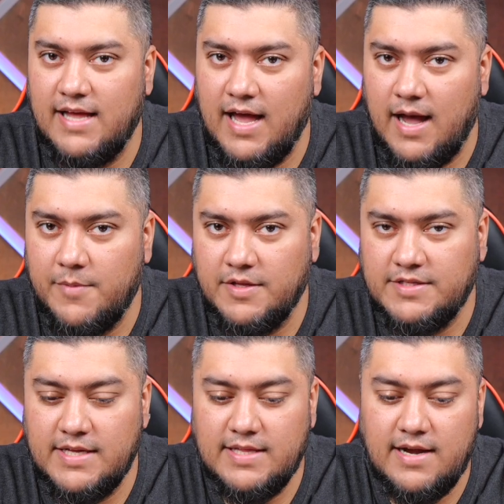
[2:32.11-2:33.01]
I'm not
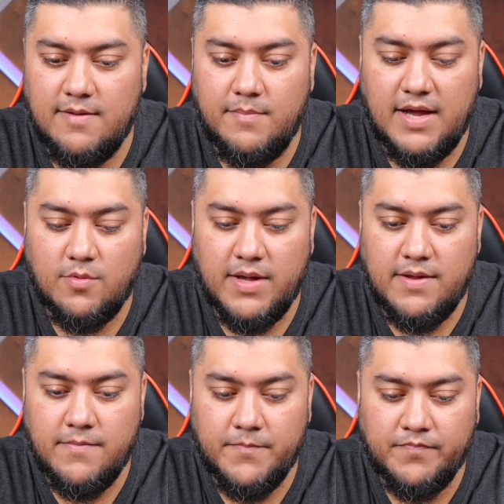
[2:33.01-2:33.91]
saying that in a bad
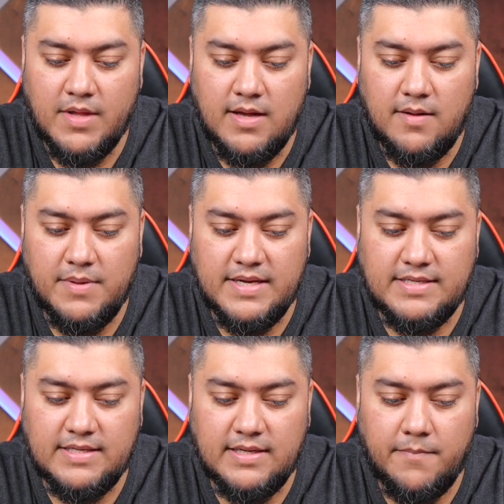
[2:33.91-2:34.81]
way,
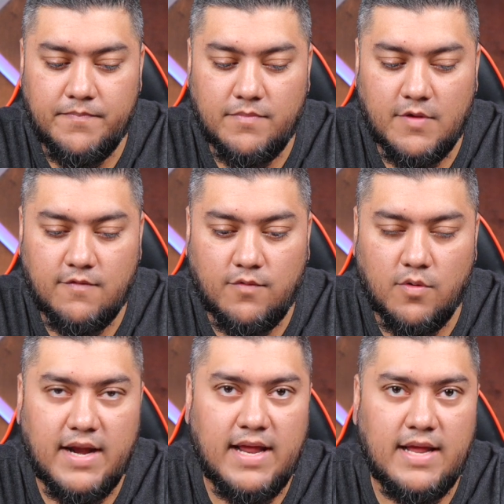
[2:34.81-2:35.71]
but
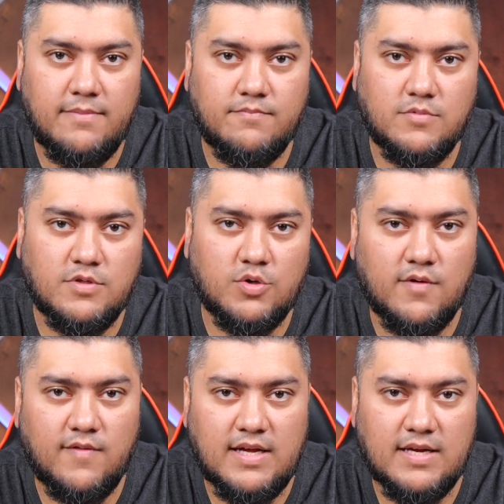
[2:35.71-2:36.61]
for a
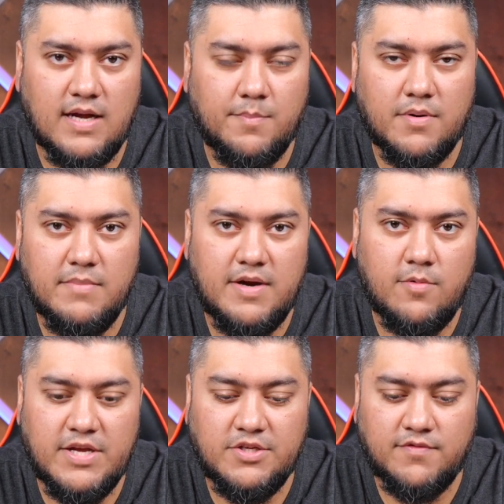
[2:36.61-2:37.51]
sort of like an upper
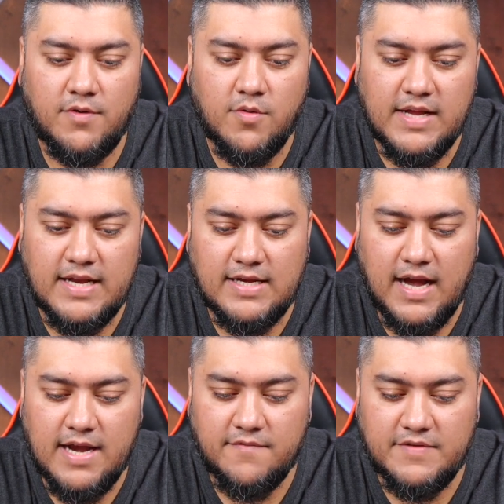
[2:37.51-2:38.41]
mid-range phone, it
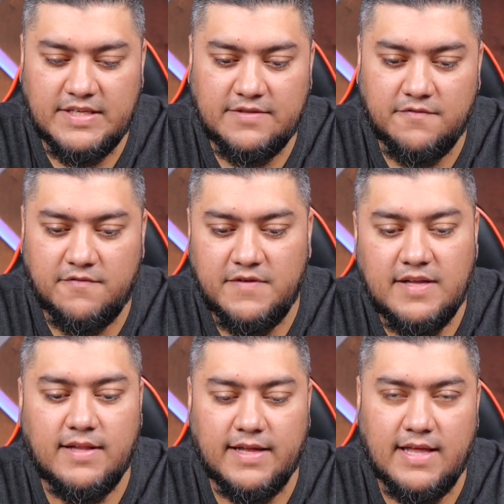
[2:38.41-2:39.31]
kind of doesn't
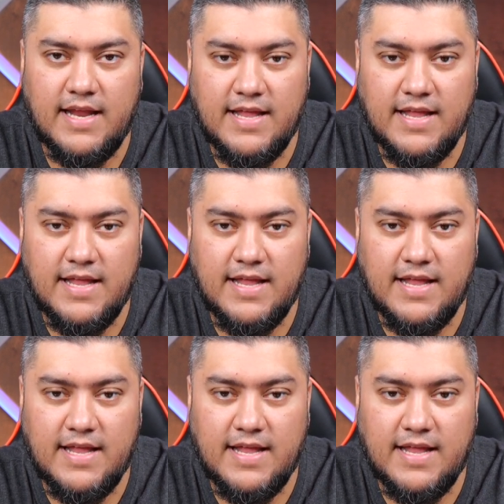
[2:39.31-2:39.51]
feel like that.